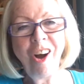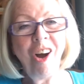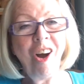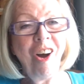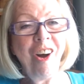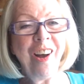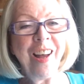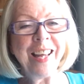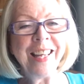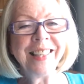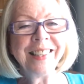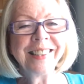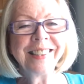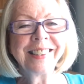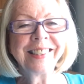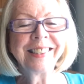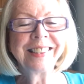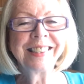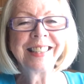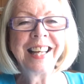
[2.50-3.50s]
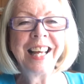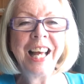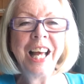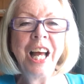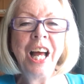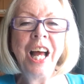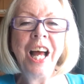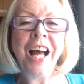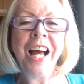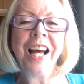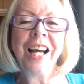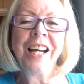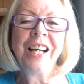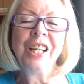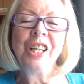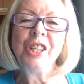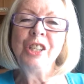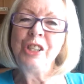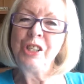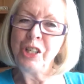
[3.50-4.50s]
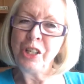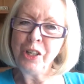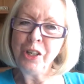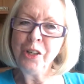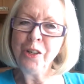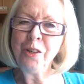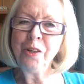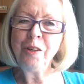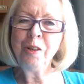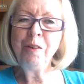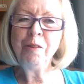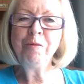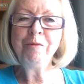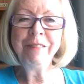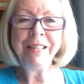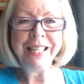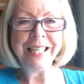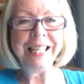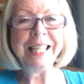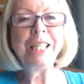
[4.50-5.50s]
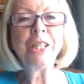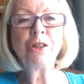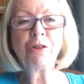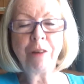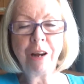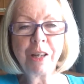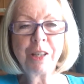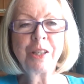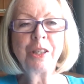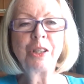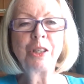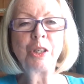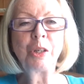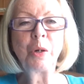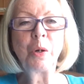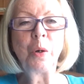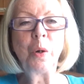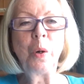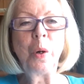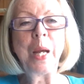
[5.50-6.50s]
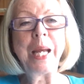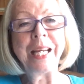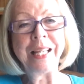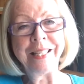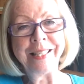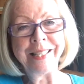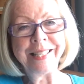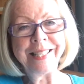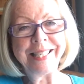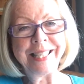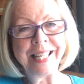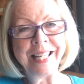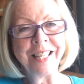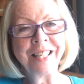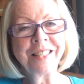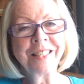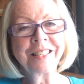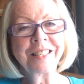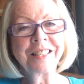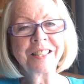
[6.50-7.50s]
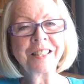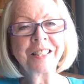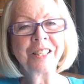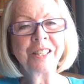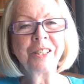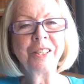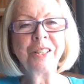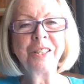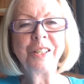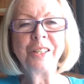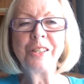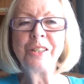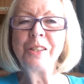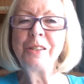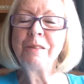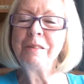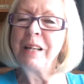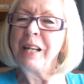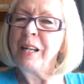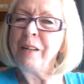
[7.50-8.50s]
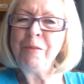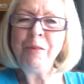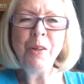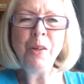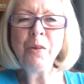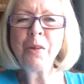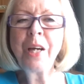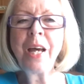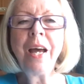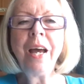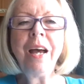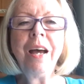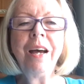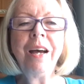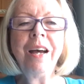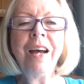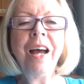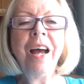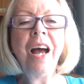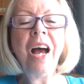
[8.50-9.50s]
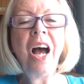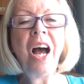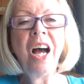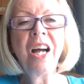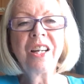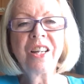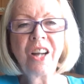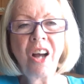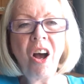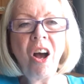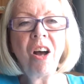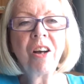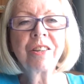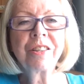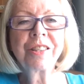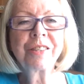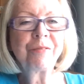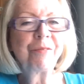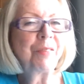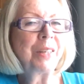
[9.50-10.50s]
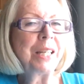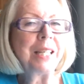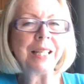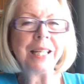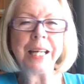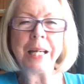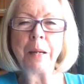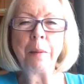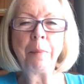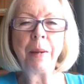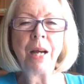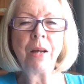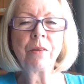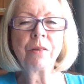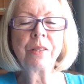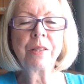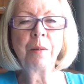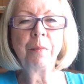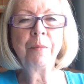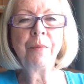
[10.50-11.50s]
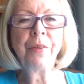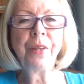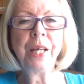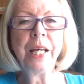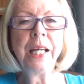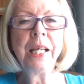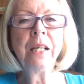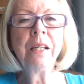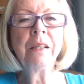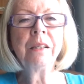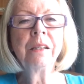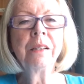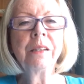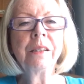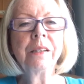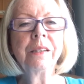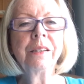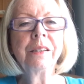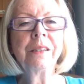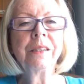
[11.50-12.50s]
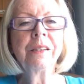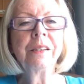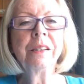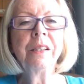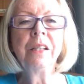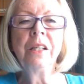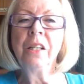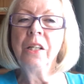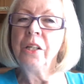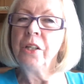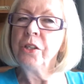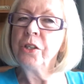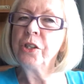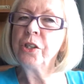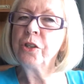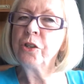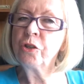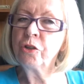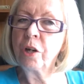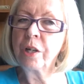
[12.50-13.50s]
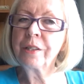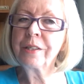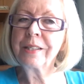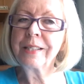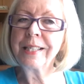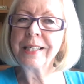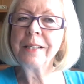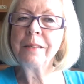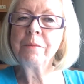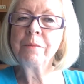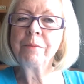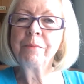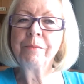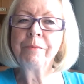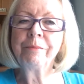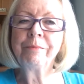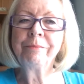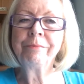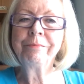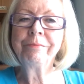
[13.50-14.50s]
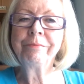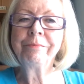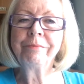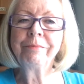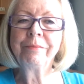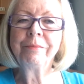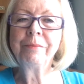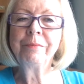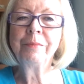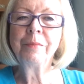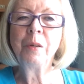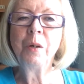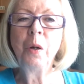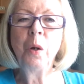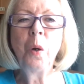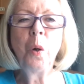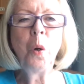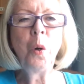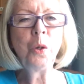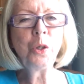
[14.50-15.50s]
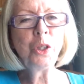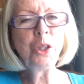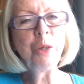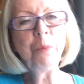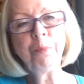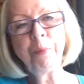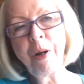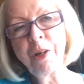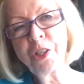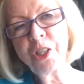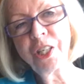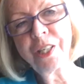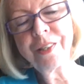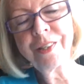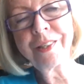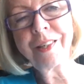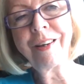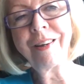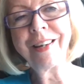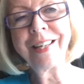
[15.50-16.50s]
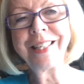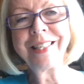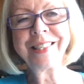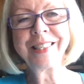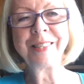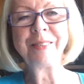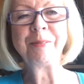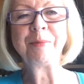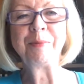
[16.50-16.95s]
Hi, do you really trust your instincts? If you get a gut feeling about something, do you trust it? Or do you brush it aside?